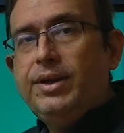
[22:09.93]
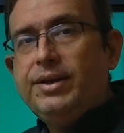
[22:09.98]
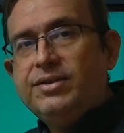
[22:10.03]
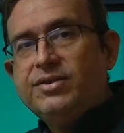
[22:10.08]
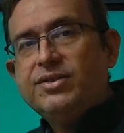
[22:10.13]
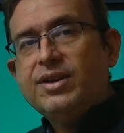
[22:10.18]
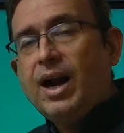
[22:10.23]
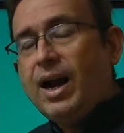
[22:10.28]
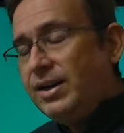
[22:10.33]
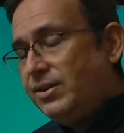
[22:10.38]
so it
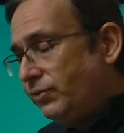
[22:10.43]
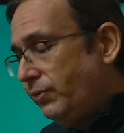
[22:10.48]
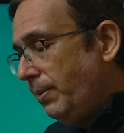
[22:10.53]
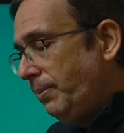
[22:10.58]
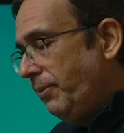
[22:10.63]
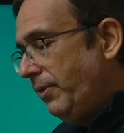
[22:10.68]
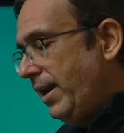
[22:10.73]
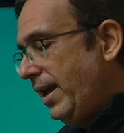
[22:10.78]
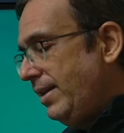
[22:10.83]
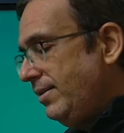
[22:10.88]
starts
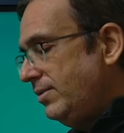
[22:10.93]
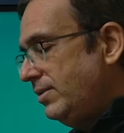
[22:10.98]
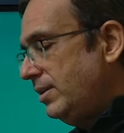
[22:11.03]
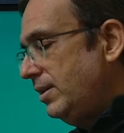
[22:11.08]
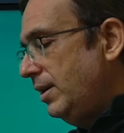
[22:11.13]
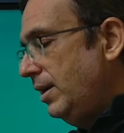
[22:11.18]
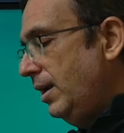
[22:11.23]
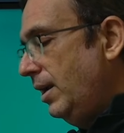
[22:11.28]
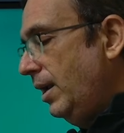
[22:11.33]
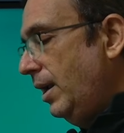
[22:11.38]
from
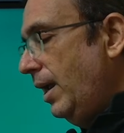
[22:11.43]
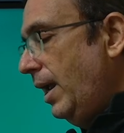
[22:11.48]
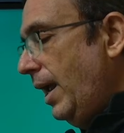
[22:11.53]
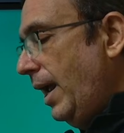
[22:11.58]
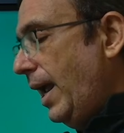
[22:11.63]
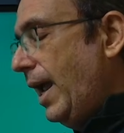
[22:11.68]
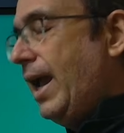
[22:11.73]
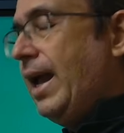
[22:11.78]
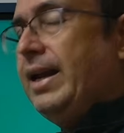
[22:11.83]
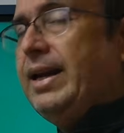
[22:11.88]
rest
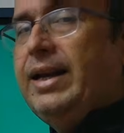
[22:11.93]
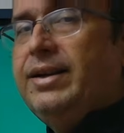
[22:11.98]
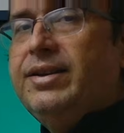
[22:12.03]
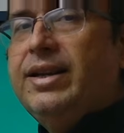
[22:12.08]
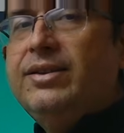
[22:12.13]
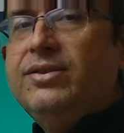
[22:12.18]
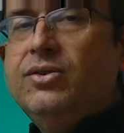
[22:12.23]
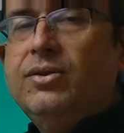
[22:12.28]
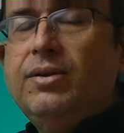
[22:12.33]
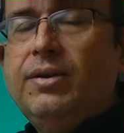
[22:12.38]
and
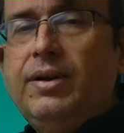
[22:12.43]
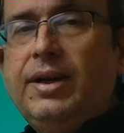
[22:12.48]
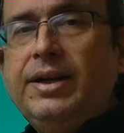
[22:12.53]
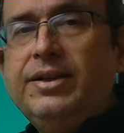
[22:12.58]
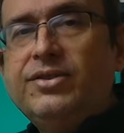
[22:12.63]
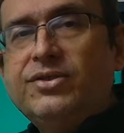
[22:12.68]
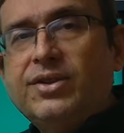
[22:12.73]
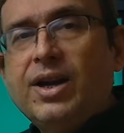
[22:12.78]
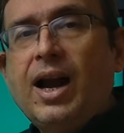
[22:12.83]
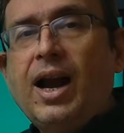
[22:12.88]

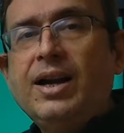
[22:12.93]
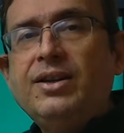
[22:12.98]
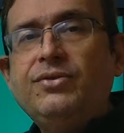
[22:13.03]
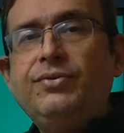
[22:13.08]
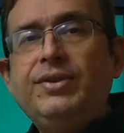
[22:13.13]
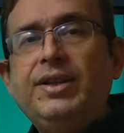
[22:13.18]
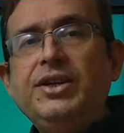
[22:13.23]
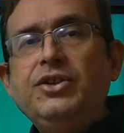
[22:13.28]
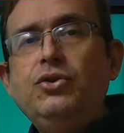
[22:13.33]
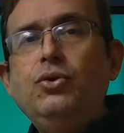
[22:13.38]
it
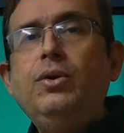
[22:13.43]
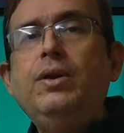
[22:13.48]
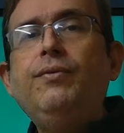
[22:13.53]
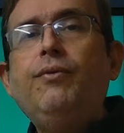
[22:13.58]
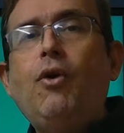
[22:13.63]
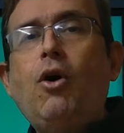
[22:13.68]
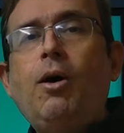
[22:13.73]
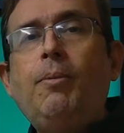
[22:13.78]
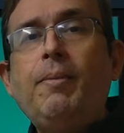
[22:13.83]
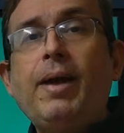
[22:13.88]
starts with a
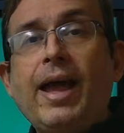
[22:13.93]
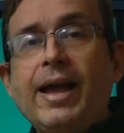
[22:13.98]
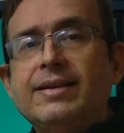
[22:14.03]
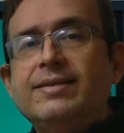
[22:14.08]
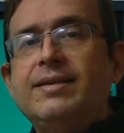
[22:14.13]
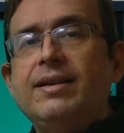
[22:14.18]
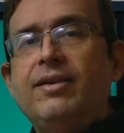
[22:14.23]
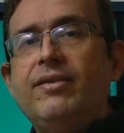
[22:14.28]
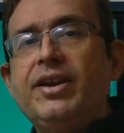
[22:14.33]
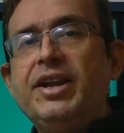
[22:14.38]
uniform
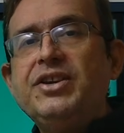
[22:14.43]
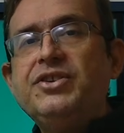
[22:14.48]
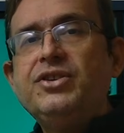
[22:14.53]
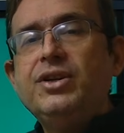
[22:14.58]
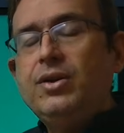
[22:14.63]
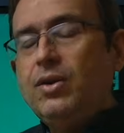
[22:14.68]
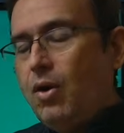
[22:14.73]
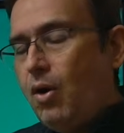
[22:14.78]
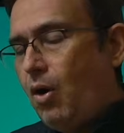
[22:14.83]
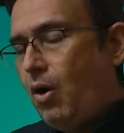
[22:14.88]

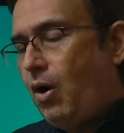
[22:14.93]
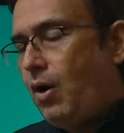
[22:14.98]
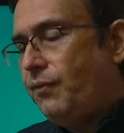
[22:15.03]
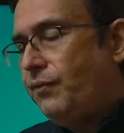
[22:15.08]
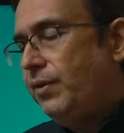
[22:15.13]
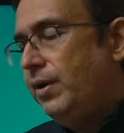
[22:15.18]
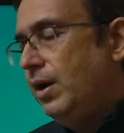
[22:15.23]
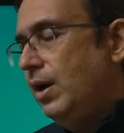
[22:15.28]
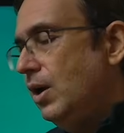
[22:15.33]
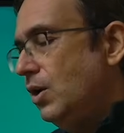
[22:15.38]
acceleration
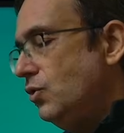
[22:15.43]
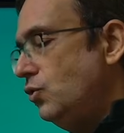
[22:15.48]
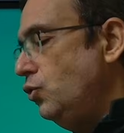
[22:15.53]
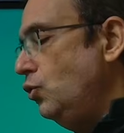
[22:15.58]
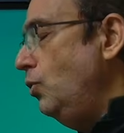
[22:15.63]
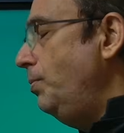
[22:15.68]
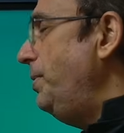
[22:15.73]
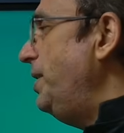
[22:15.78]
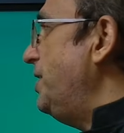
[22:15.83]
of 2